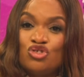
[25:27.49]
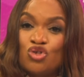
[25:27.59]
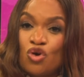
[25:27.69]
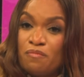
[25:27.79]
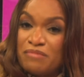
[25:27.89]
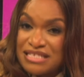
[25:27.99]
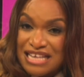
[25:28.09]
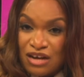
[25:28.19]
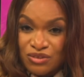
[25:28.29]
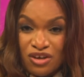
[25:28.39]
Don't miss
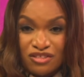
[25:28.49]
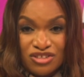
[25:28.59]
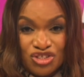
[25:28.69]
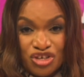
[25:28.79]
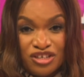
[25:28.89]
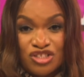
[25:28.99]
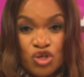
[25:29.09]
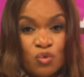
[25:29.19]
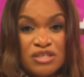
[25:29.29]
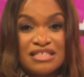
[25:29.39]
out on the journey
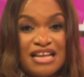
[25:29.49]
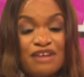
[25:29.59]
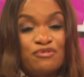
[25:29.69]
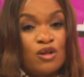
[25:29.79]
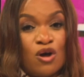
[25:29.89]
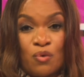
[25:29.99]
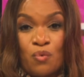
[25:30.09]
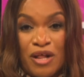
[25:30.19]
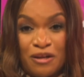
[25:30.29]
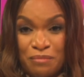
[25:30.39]
towards lifelong
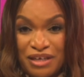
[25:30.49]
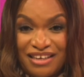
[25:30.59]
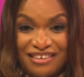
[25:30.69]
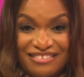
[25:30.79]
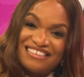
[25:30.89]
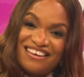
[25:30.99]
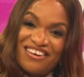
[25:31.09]
well-being.